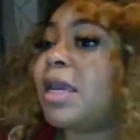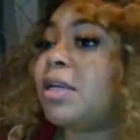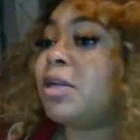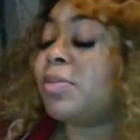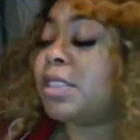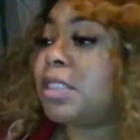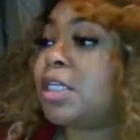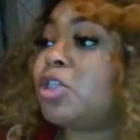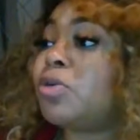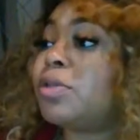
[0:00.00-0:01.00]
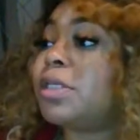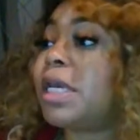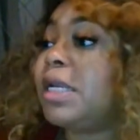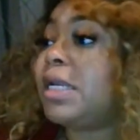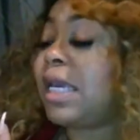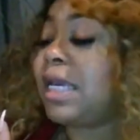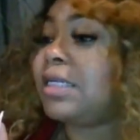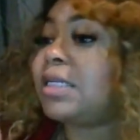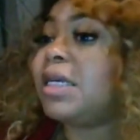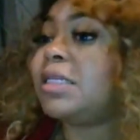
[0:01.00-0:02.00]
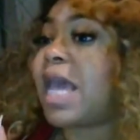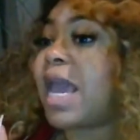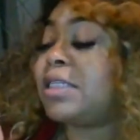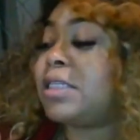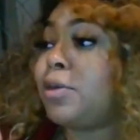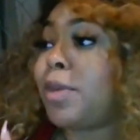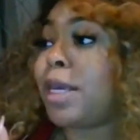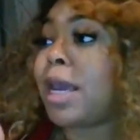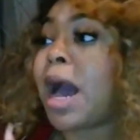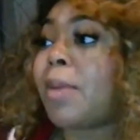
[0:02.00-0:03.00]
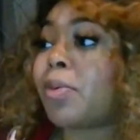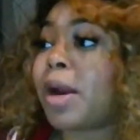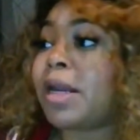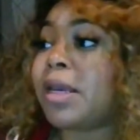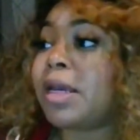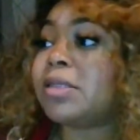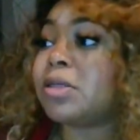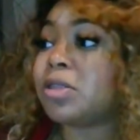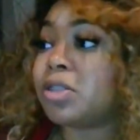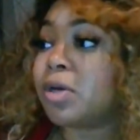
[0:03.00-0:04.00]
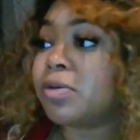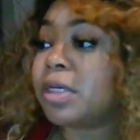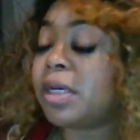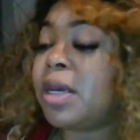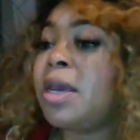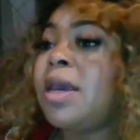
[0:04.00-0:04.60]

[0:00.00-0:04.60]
Kingdom Essentials Elite is actually me operating as a consultant.